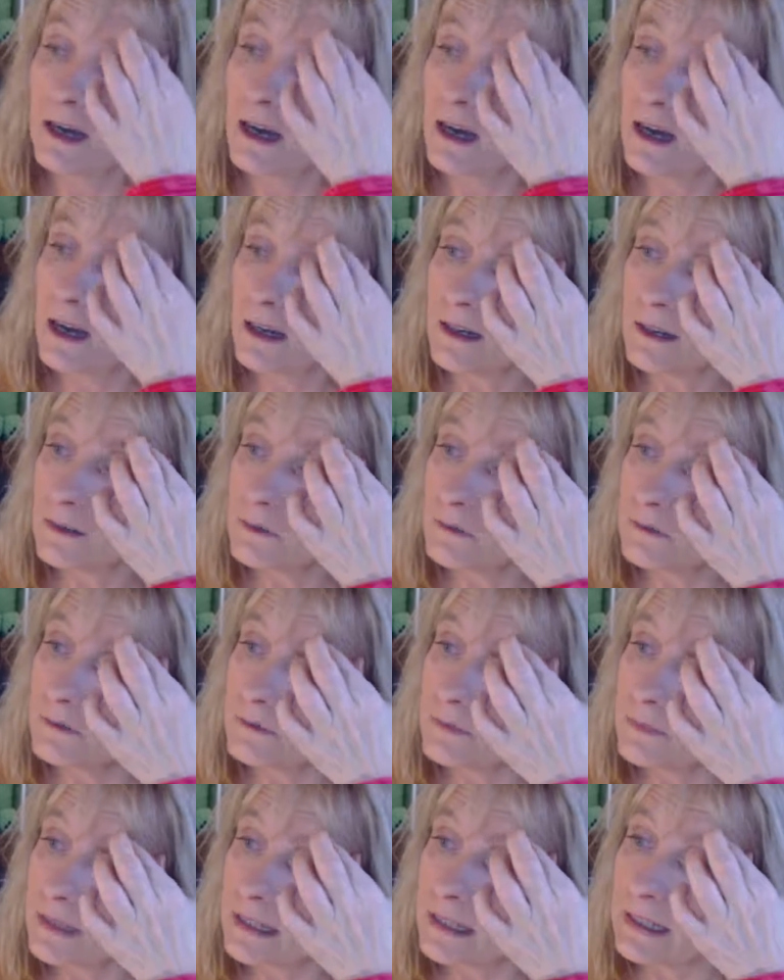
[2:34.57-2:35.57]

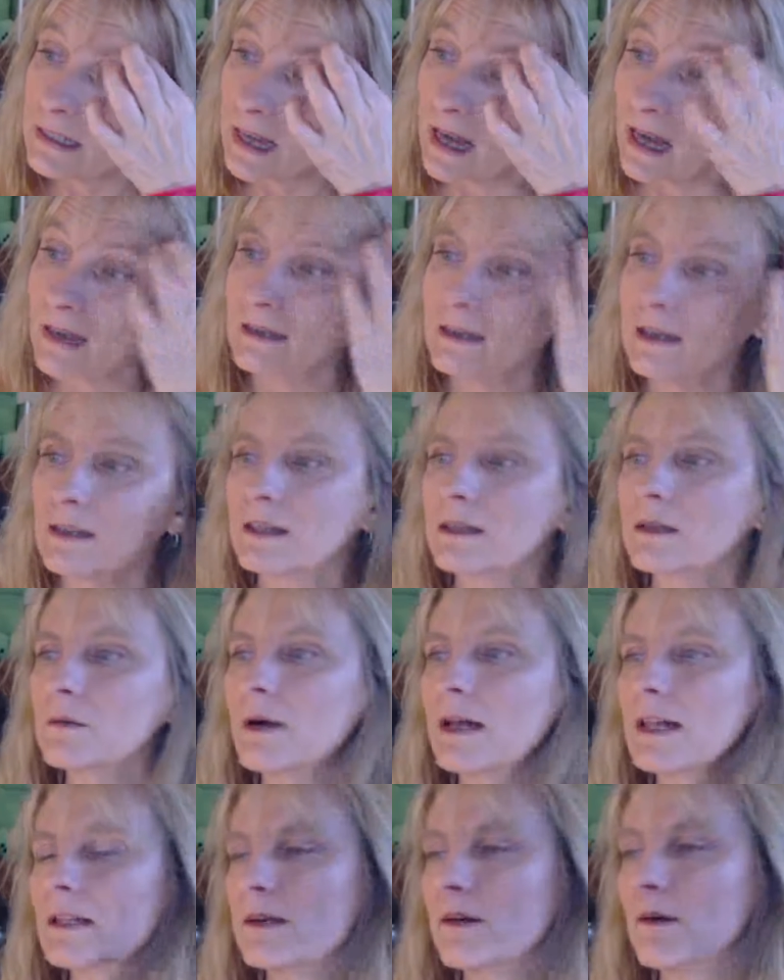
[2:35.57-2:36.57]
And a little
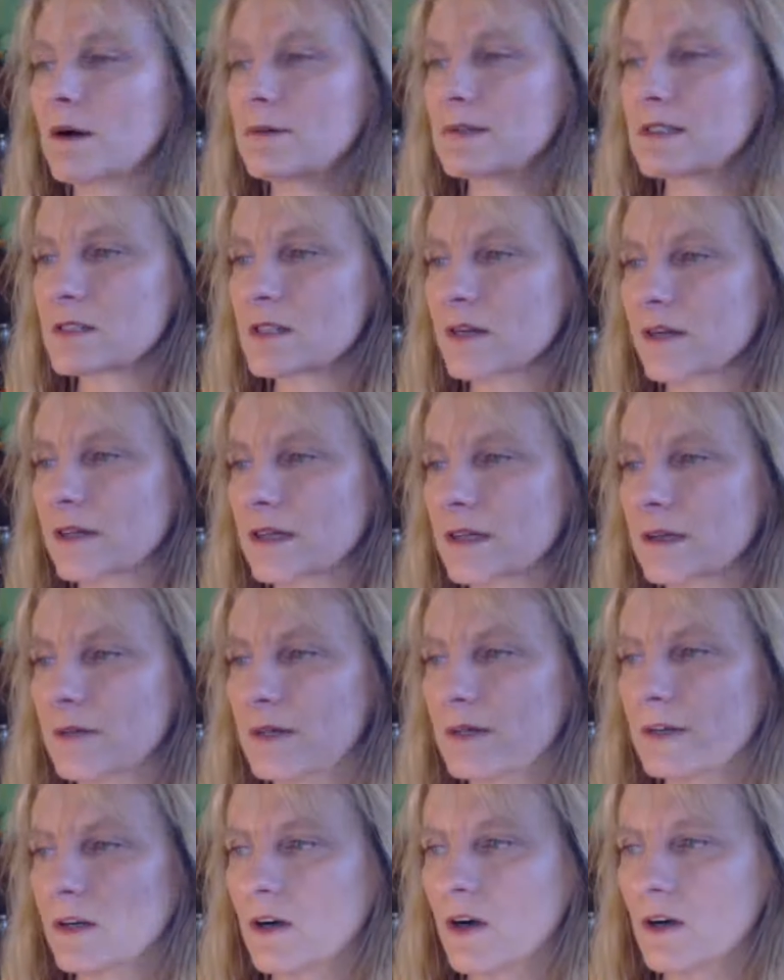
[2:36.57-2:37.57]
while ago, I was talking
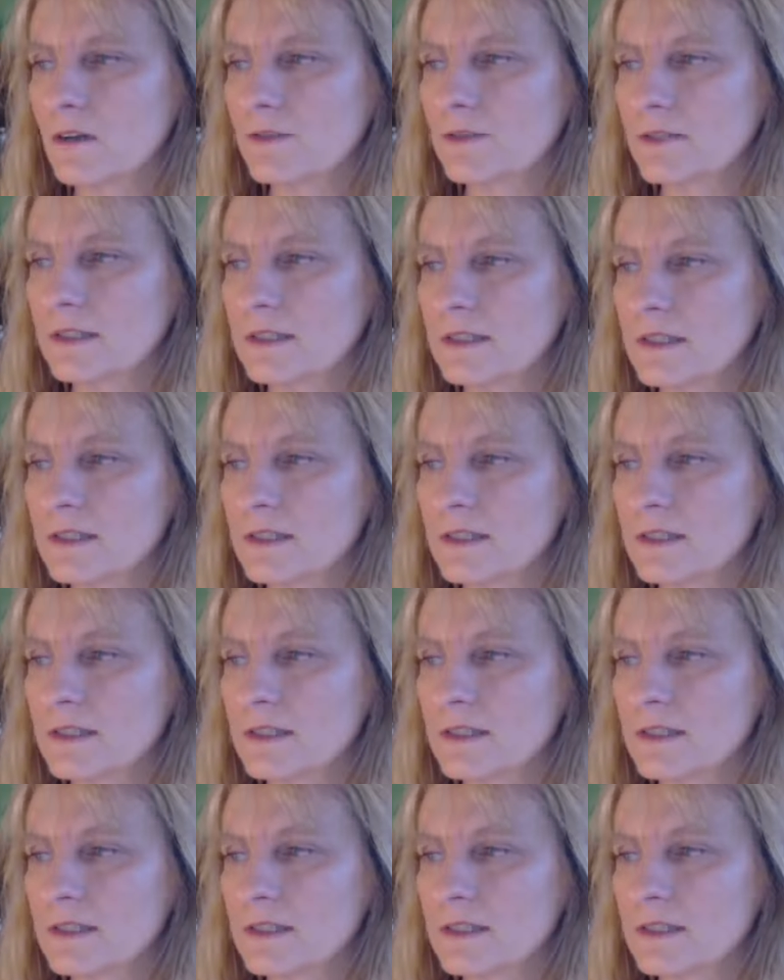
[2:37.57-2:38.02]
about conflict.